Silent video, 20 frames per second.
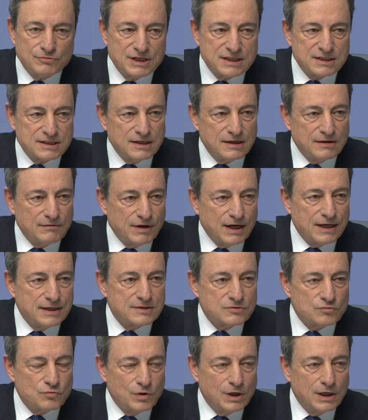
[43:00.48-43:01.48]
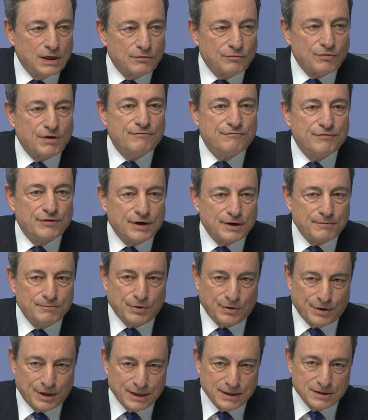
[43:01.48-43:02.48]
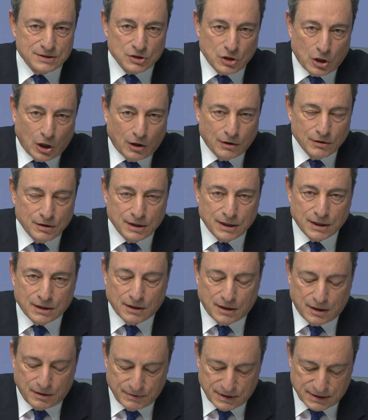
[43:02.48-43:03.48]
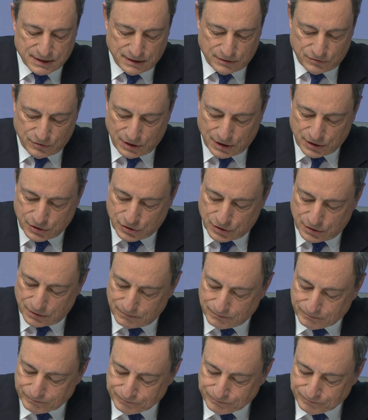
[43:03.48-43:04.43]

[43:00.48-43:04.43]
risky events will reverberate on the economic situation.